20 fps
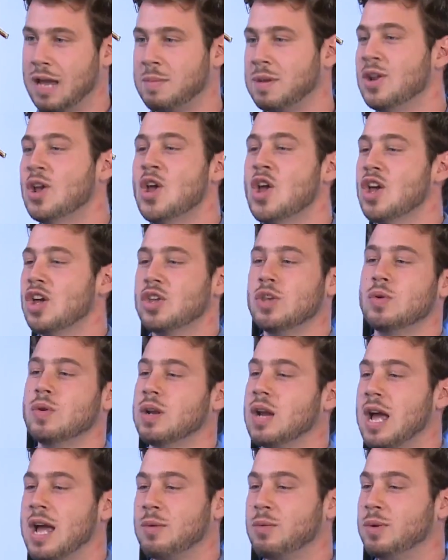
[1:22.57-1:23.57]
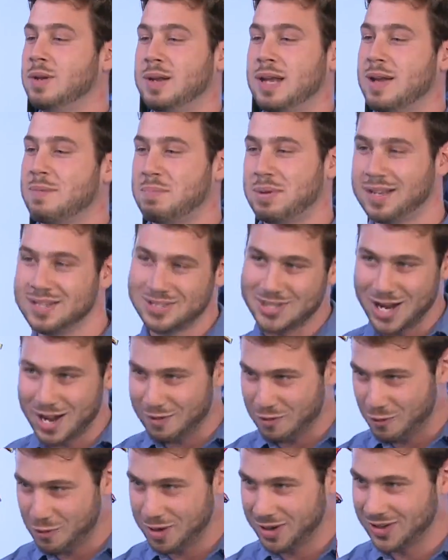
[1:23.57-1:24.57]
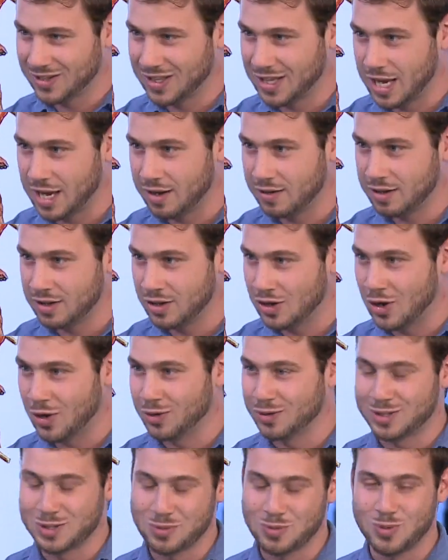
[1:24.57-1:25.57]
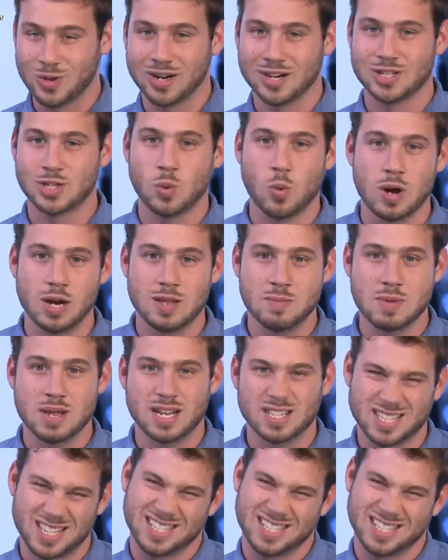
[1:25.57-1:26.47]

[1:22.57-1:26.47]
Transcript: I mean, you and I would get pissed off if we were late, you know, to work 20 minutes.